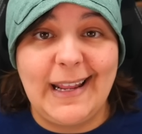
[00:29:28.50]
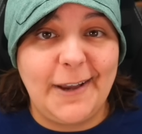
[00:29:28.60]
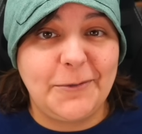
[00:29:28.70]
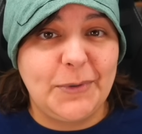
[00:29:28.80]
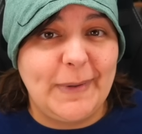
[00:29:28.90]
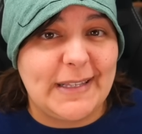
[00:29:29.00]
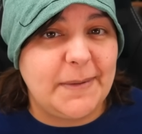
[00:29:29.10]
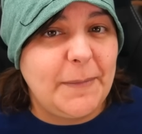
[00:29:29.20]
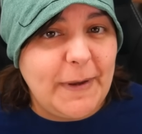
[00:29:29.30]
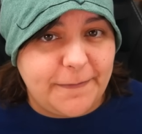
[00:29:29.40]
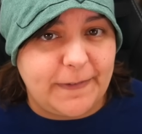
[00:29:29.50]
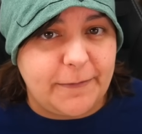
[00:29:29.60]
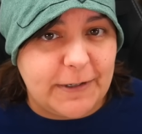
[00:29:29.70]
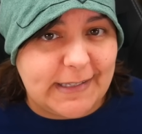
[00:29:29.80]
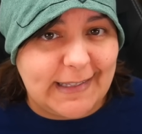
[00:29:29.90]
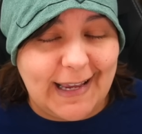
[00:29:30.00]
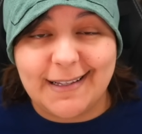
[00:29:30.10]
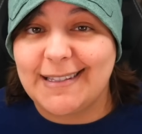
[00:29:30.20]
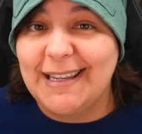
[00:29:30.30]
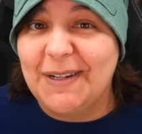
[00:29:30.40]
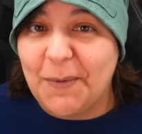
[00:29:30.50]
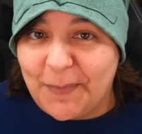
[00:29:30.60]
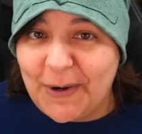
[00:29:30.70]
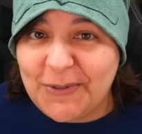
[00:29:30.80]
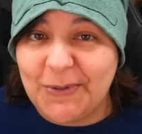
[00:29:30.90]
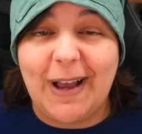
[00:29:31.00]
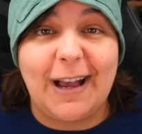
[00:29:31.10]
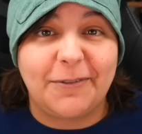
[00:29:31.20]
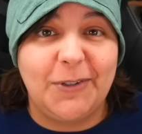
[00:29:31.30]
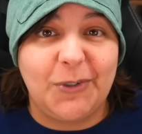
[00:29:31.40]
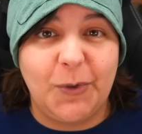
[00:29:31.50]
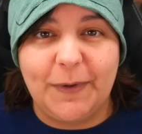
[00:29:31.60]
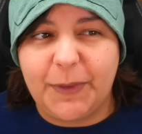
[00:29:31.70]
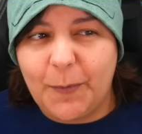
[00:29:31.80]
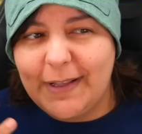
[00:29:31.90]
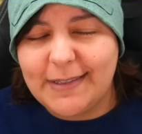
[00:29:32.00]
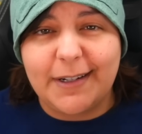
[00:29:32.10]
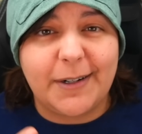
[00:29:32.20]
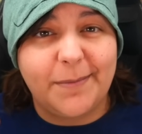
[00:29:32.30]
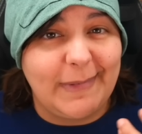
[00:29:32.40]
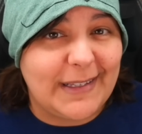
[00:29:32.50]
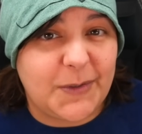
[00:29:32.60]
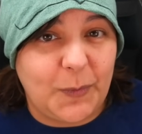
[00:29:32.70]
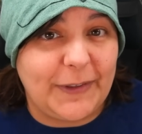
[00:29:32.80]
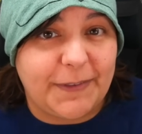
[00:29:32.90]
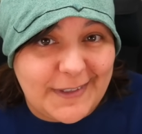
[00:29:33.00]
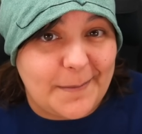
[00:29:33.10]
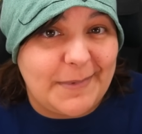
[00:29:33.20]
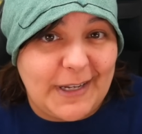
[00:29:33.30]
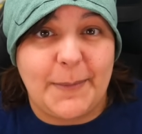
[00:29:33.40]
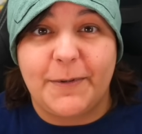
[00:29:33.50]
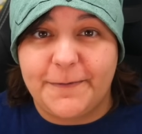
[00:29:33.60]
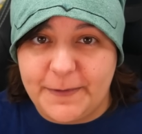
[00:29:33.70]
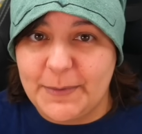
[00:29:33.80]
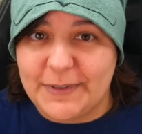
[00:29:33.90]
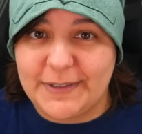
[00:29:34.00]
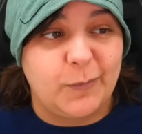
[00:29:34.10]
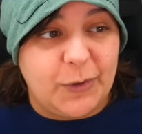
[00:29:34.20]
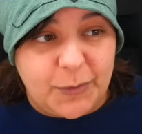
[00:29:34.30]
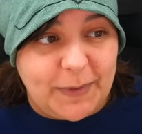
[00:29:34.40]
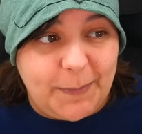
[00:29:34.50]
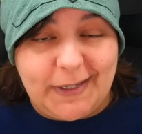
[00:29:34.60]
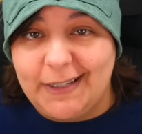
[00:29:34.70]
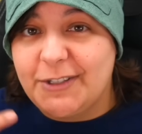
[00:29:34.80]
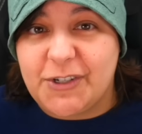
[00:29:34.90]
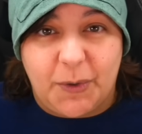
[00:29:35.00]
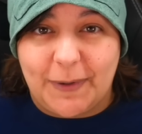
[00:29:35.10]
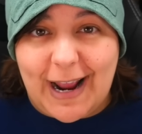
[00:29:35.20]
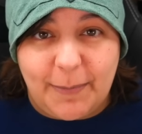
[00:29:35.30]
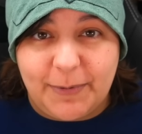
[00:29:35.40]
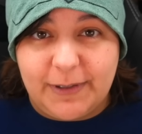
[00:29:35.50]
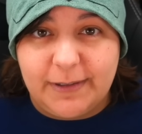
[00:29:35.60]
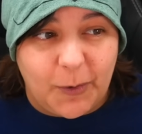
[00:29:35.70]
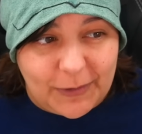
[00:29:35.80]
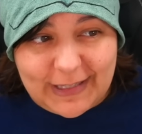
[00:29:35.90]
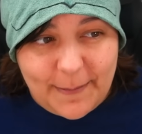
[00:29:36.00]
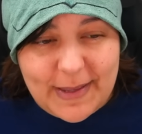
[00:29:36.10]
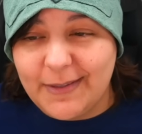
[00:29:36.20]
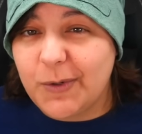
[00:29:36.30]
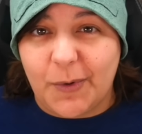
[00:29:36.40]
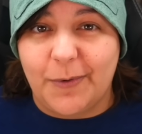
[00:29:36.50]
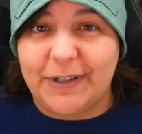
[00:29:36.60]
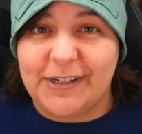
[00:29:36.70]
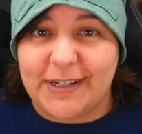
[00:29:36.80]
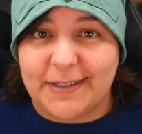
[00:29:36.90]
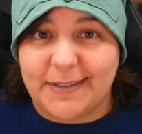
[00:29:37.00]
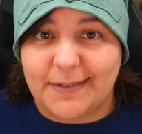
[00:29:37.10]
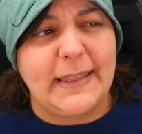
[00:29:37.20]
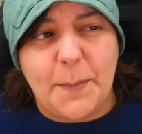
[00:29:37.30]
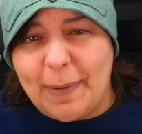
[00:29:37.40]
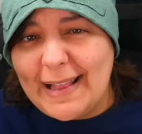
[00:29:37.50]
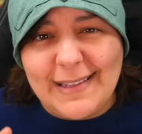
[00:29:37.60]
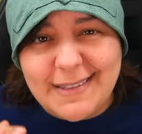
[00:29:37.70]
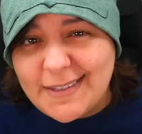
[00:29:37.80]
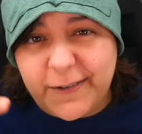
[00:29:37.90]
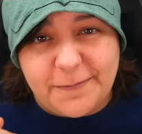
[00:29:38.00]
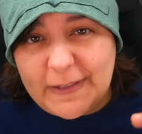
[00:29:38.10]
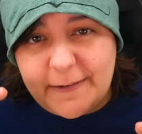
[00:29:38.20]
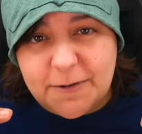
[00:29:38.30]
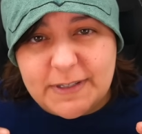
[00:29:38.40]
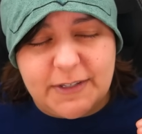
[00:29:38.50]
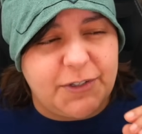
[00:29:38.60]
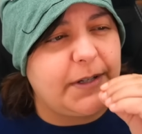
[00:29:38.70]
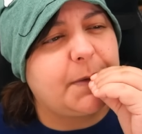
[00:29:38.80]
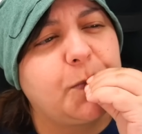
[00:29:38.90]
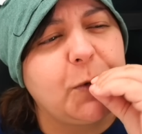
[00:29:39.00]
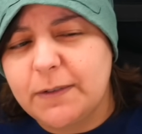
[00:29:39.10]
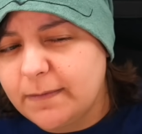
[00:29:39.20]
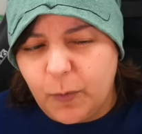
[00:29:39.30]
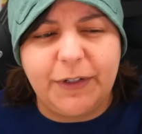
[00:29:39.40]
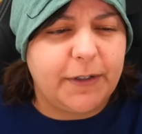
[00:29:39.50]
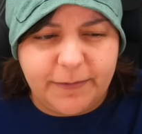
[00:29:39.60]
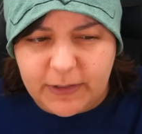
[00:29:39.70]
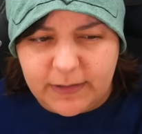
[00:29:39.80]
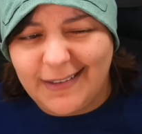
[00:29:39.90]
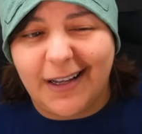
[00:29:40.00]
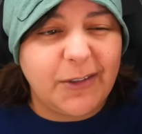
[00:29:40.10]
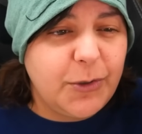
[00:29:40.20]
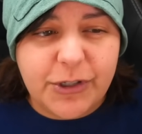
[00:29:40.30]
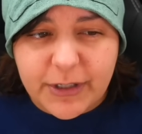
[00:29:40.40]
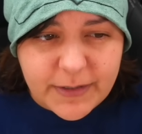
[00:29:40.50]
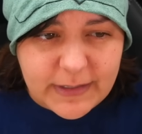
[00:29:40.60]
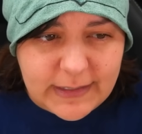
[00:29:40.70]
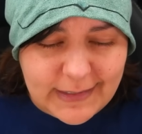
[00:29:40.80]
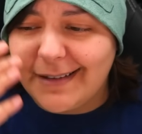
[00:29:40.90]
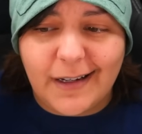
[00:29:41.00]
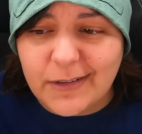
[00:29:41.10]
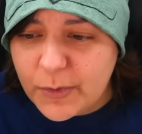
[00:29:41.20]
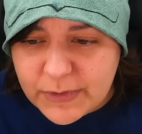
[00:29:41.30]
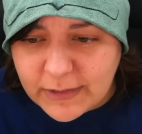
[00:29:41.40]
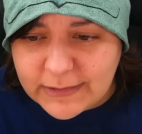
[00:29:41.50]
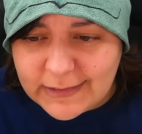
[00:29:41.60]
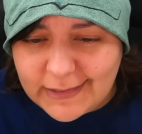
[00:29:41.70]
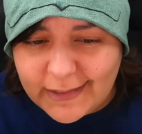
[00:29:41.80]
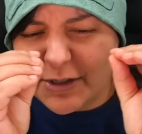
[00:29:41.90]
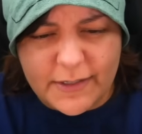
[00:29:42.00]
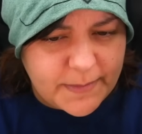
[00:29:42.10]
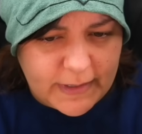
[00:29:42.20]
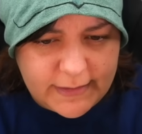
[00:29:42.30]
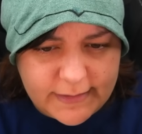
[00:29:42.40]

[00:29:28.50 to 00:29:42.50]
I have to admit, some of my favorite snacks in Bokksu have to do with the ones that are mixed with some type of fruit, whether it be peach or apple or lemons or oranges. And the balance of flavors is just wonderful. Not too sugary, not too salty, just right.